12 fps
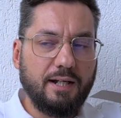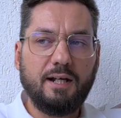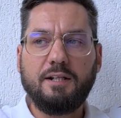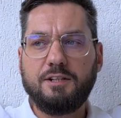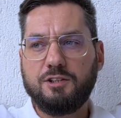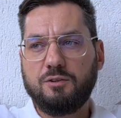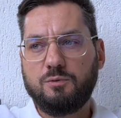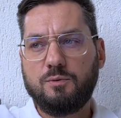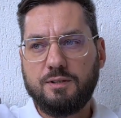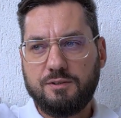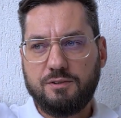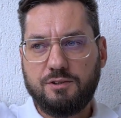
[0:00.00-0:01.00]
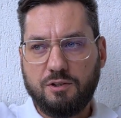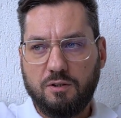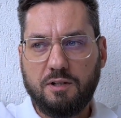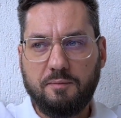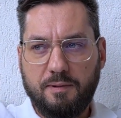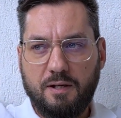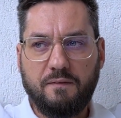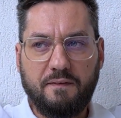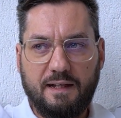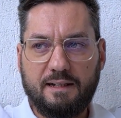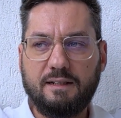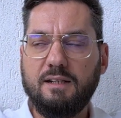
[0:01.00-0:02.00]
And I don't want to talk about
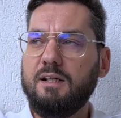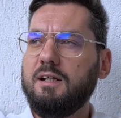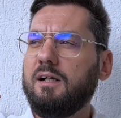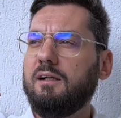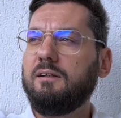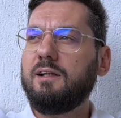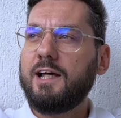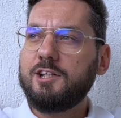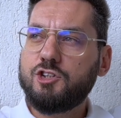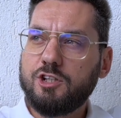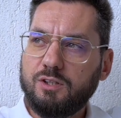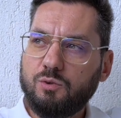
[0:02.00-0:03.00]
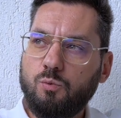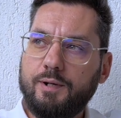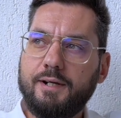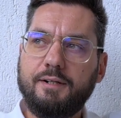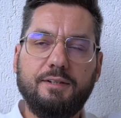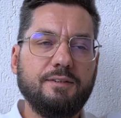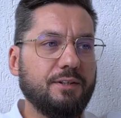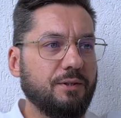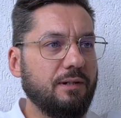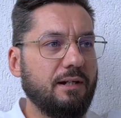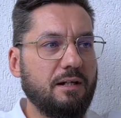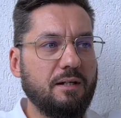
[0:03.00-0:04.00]
that legend where, you know,